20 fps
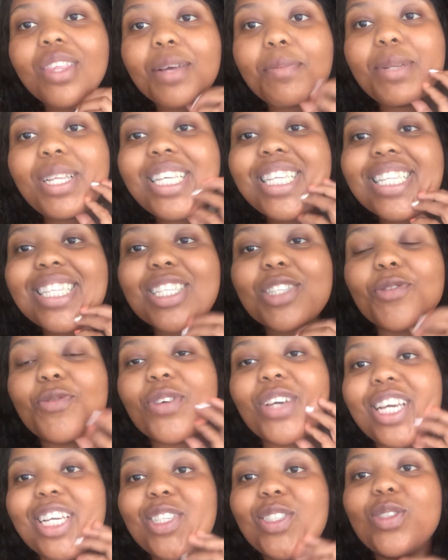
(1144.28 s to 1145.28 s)
Please don't
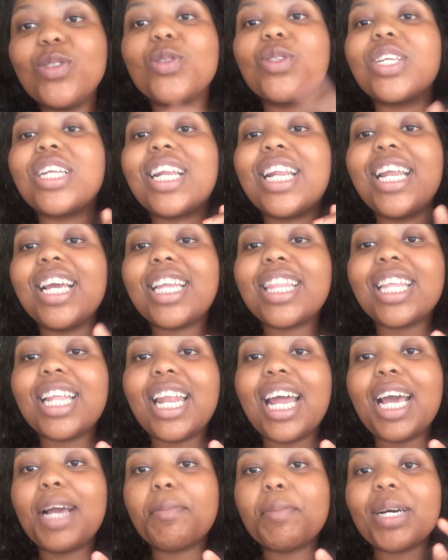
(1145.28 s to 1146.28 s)
forget to click the
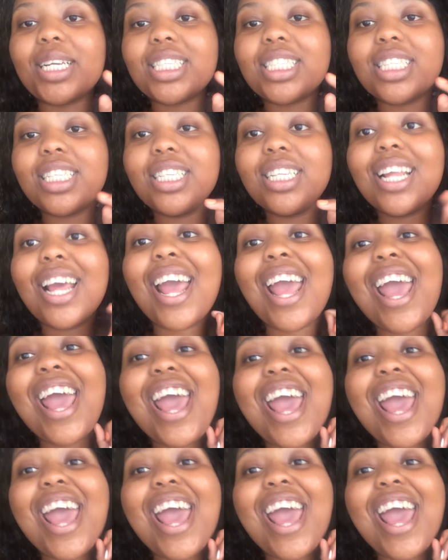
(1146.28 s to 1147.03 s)
like button.